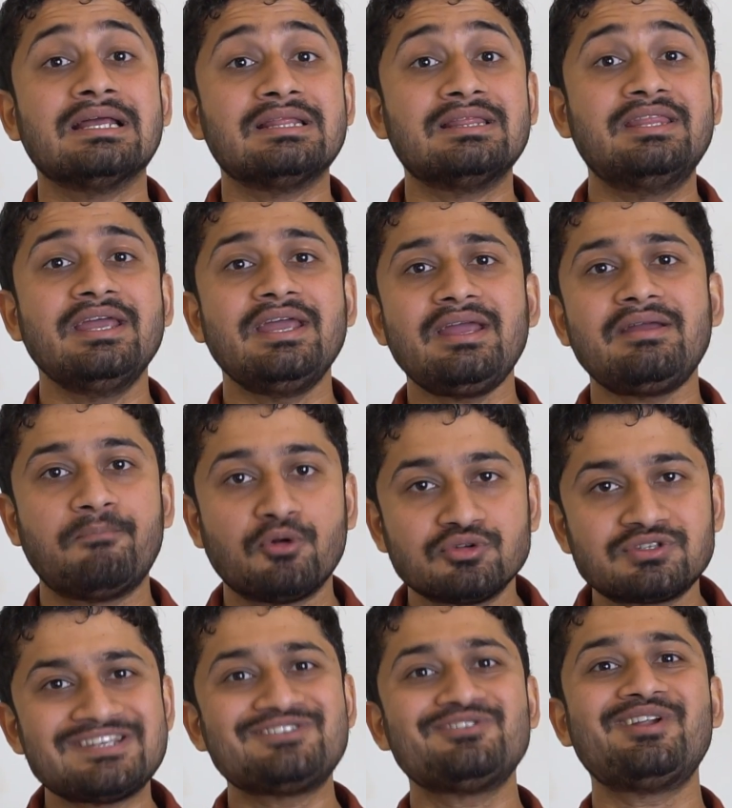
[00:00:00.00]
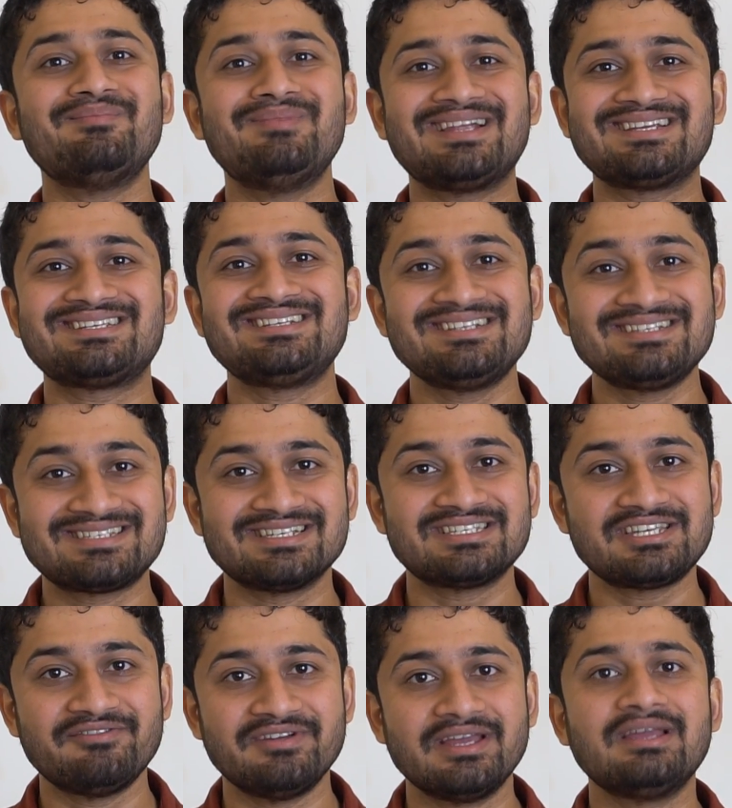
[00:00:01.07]
they process your application in such
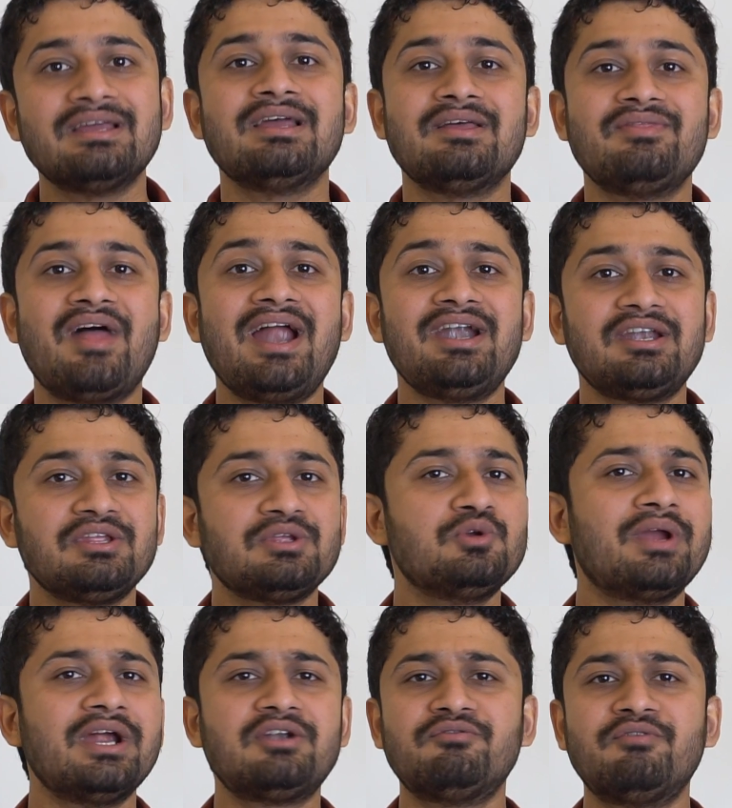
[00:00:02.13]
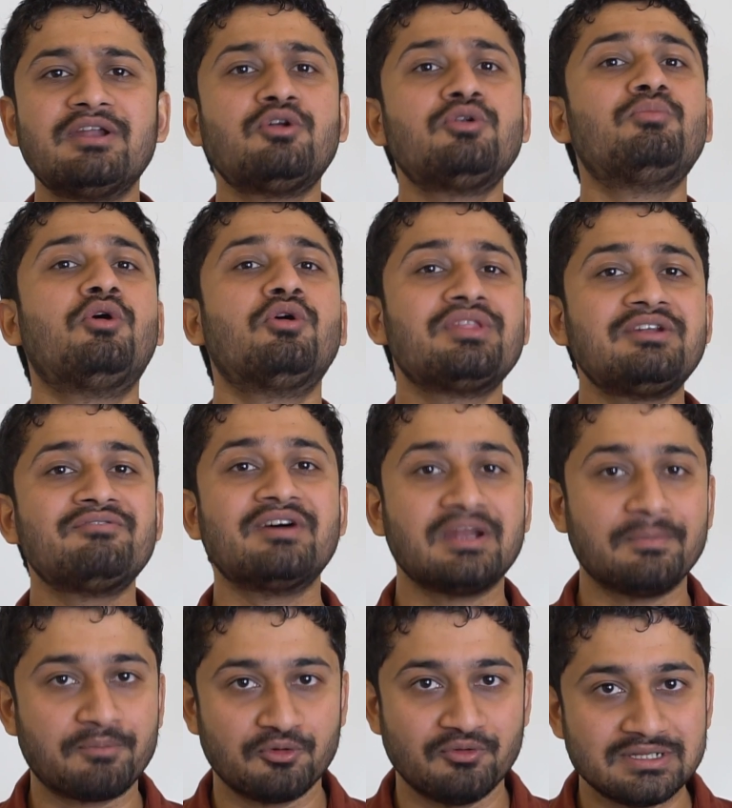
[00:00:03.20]
a way that you get one or more than one
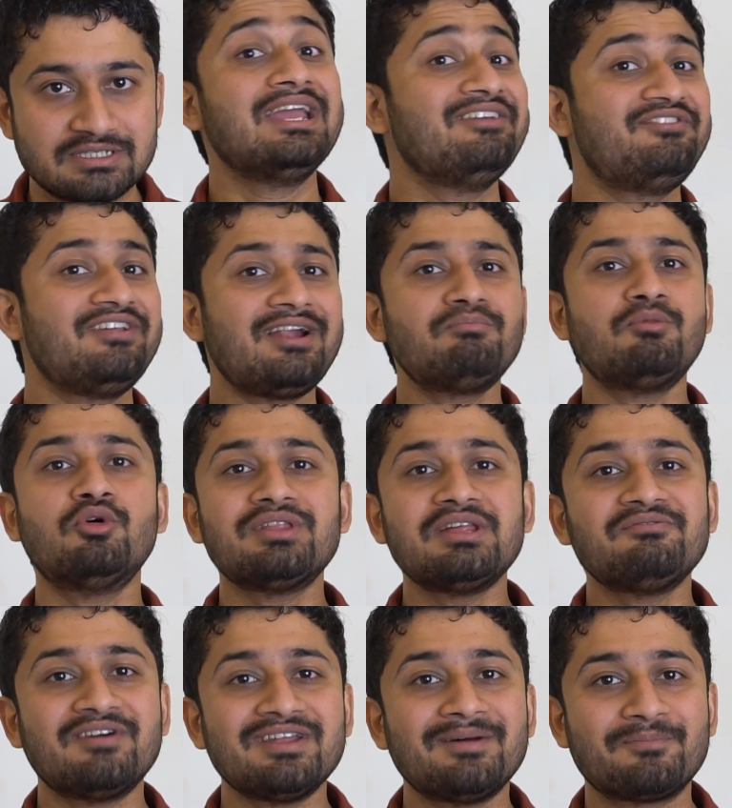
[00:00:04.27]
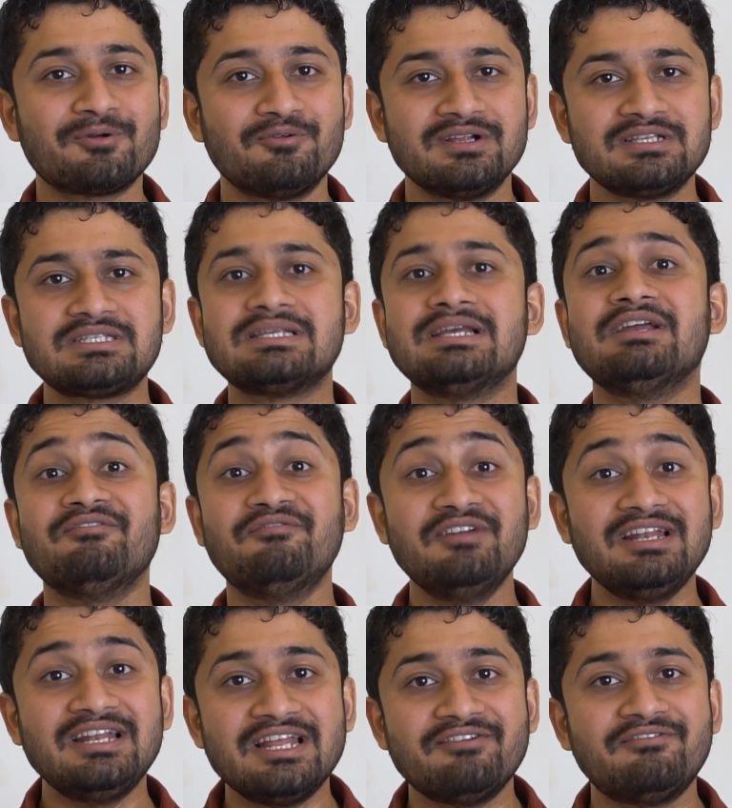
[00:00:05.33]
approvals. If there are more than one approvals, we
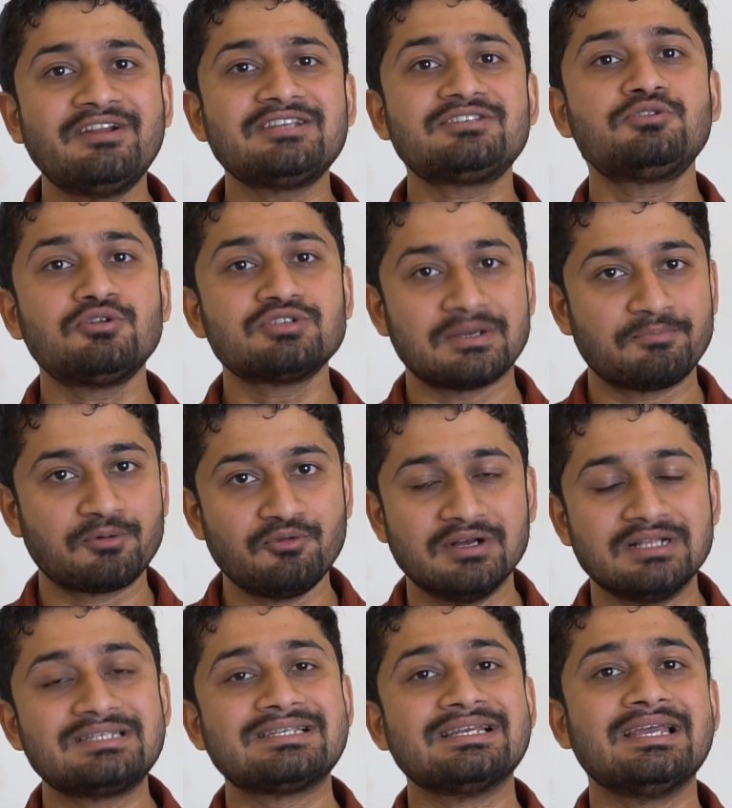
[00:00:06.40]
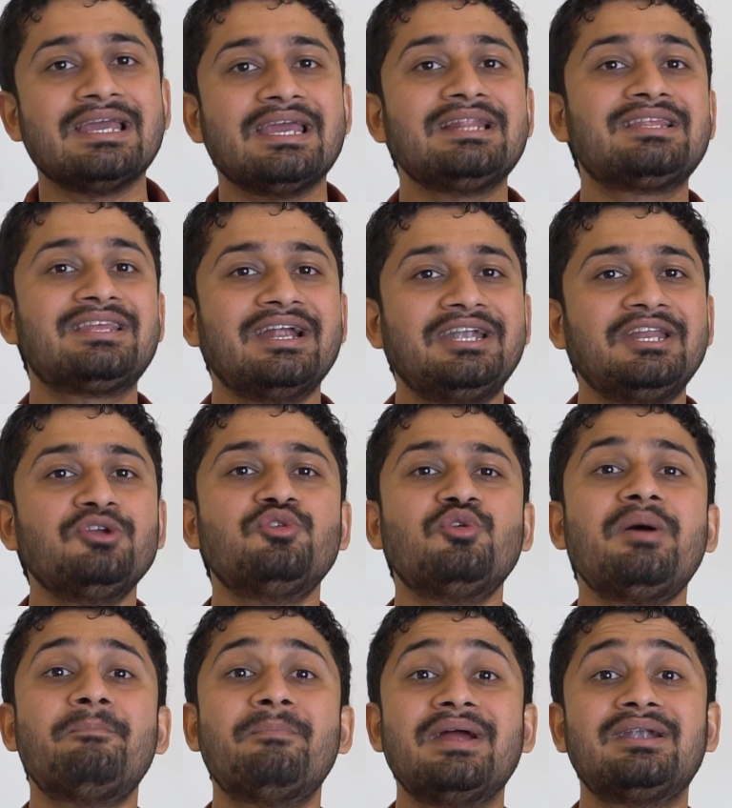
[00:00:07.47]
leverage those approvals in getting you a
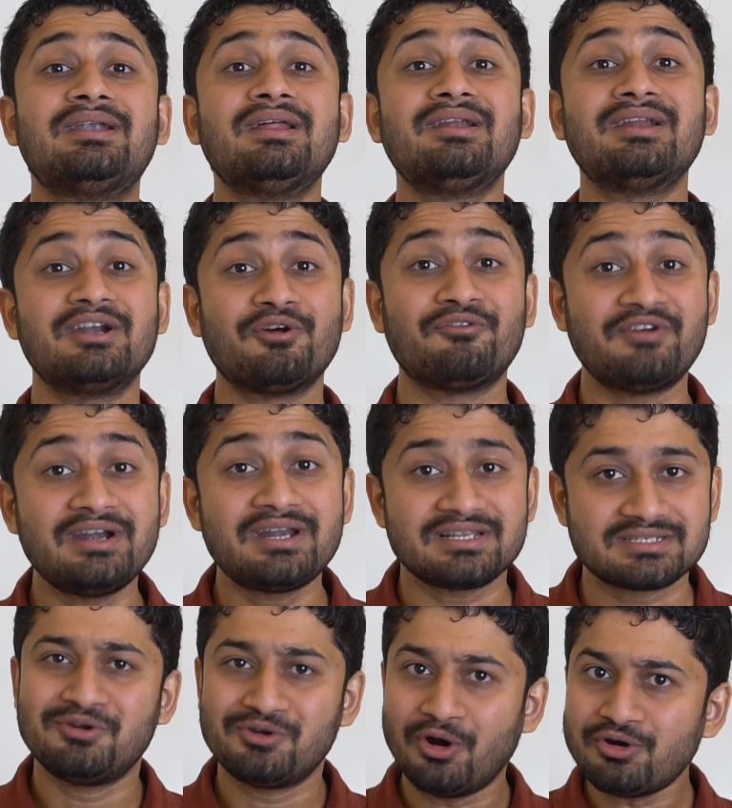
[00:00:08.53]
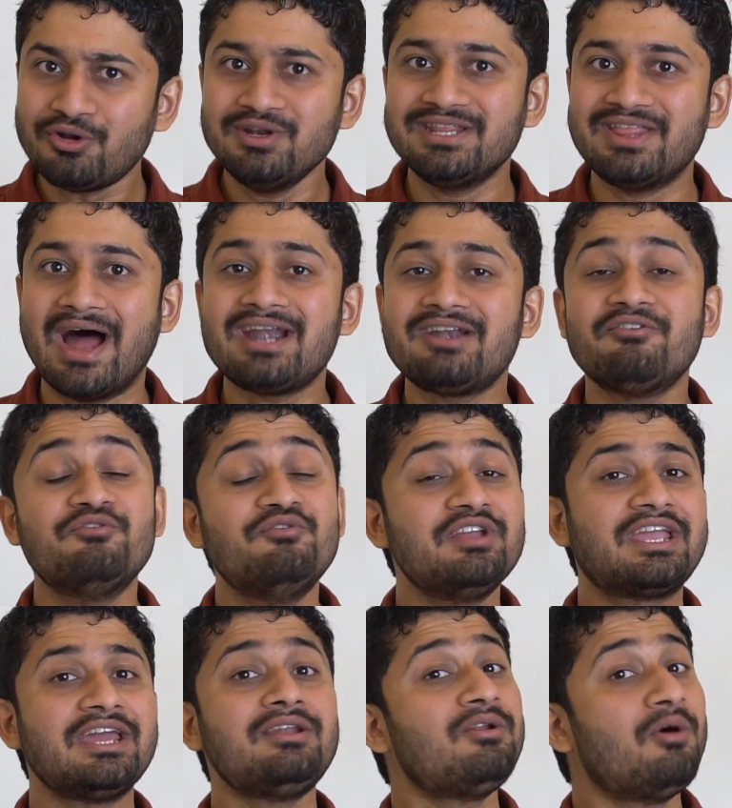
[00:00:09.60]
better rate of interest. Not only that, we
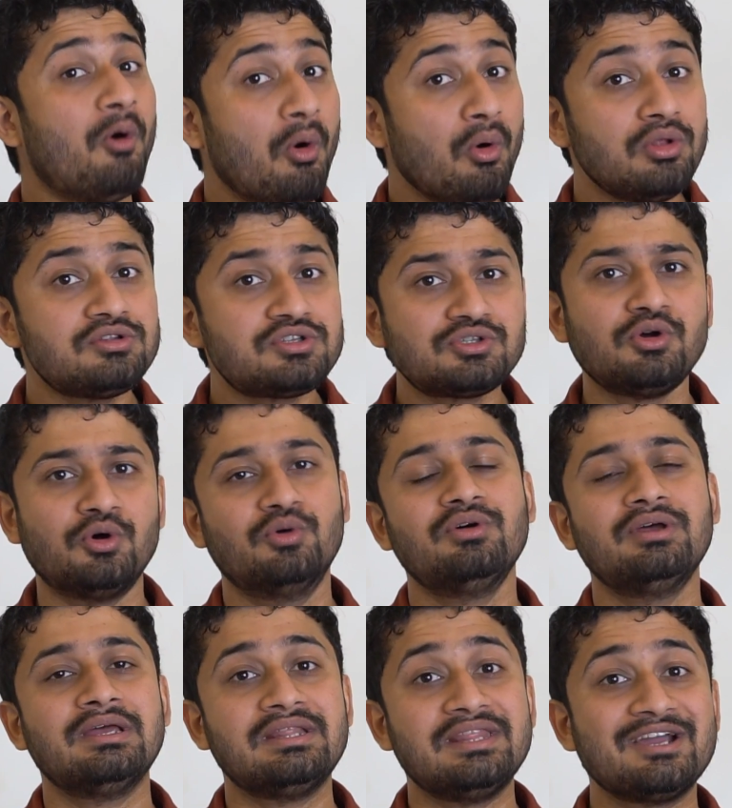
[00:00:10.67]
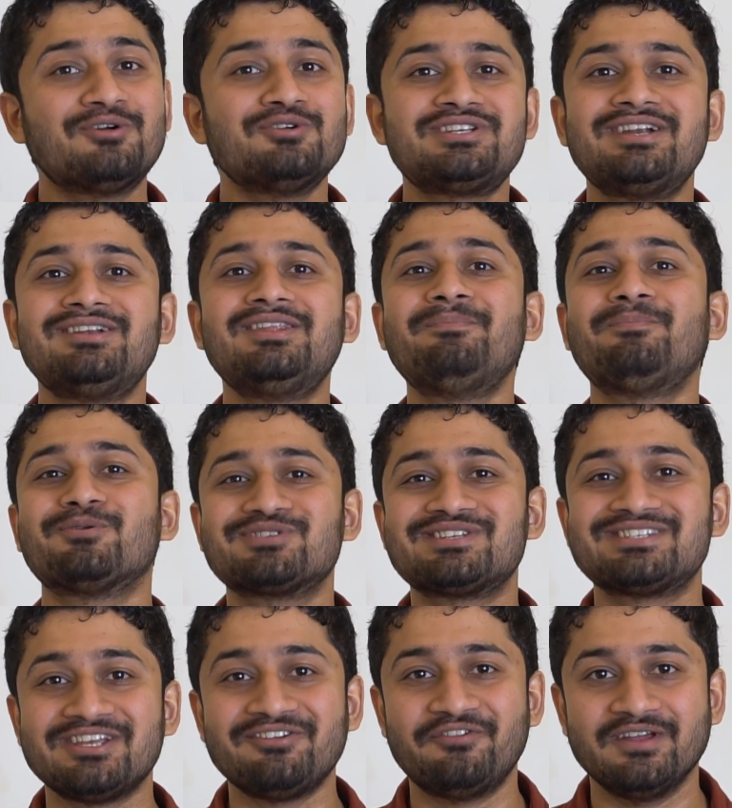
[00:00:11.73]
can also negotiate the
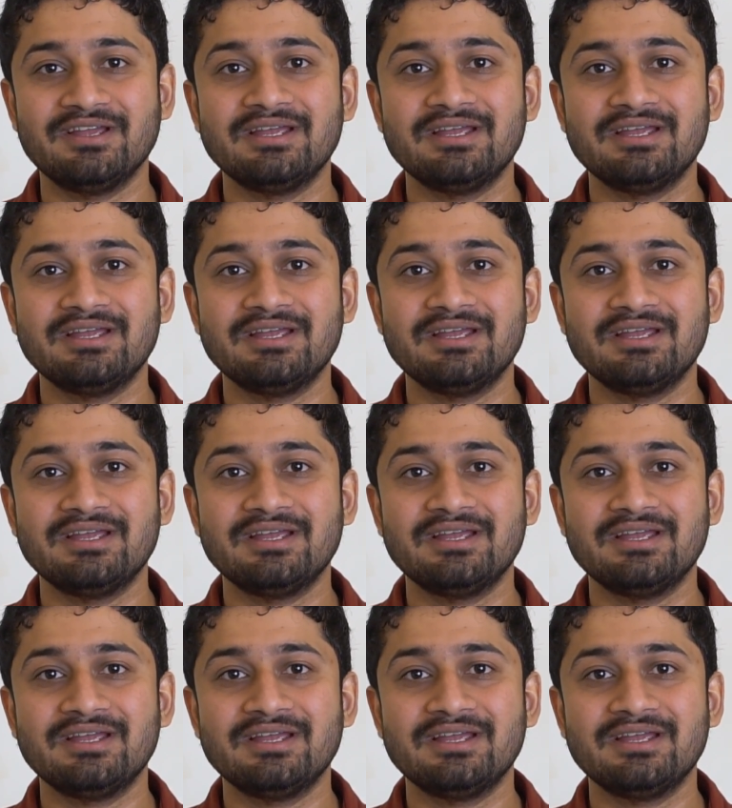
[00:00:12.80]
processing fee.